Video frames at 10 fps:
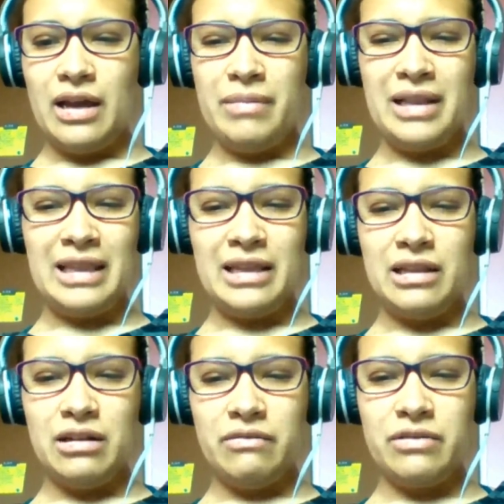I'm a
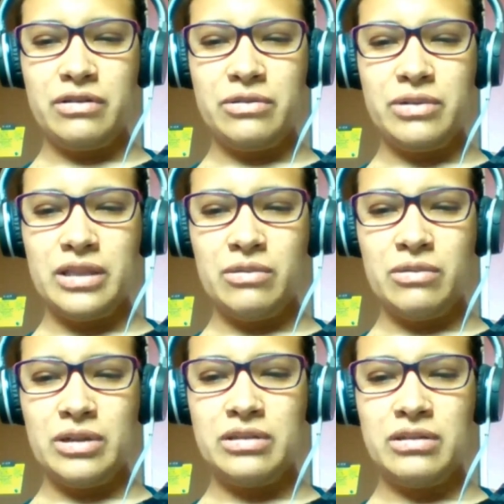little confused with the
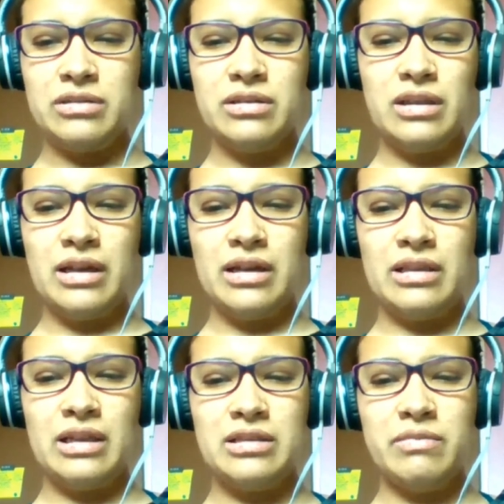questions.
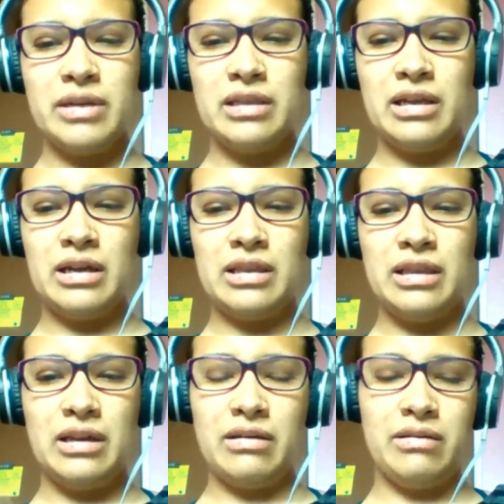That's mean
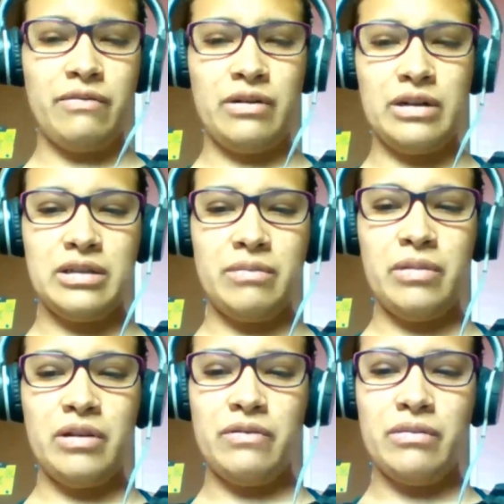that, for
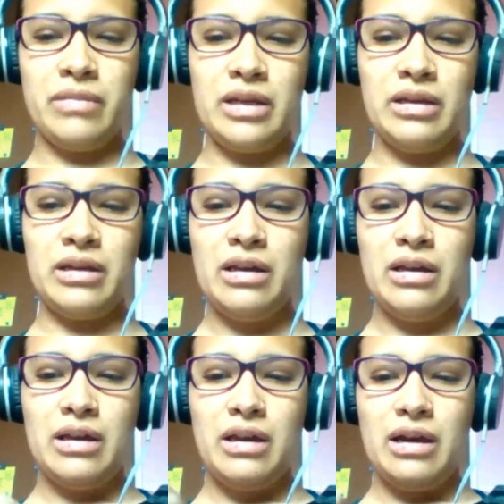example, for me,
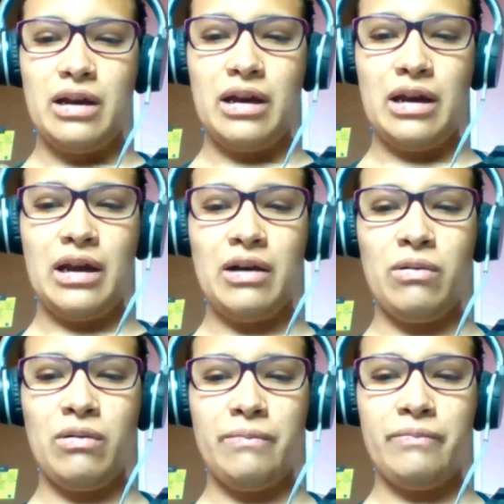
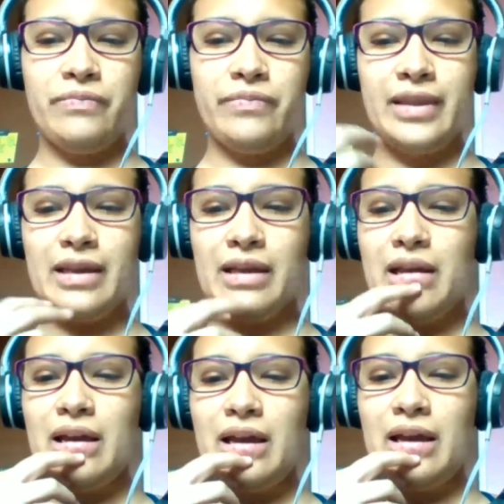how
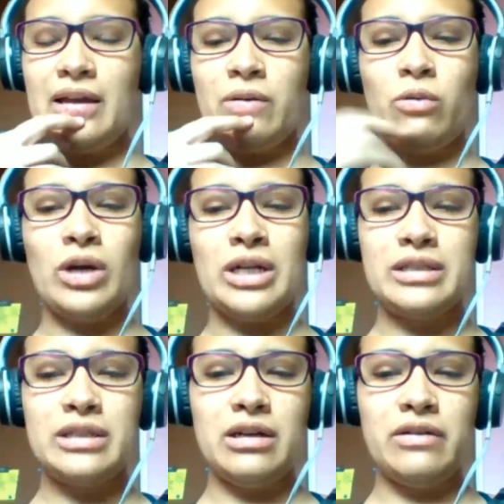in
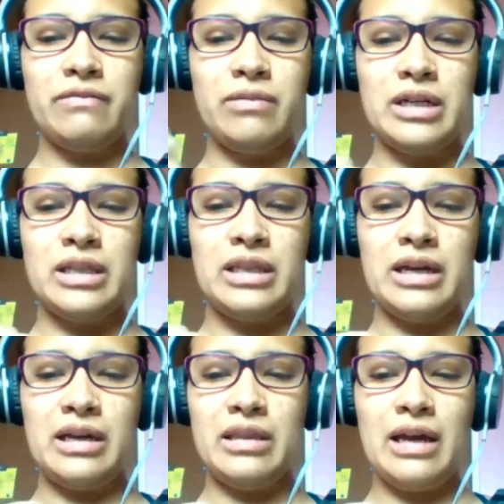quantity of money
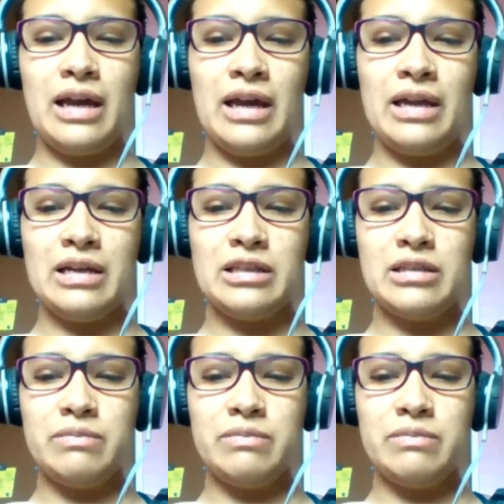that I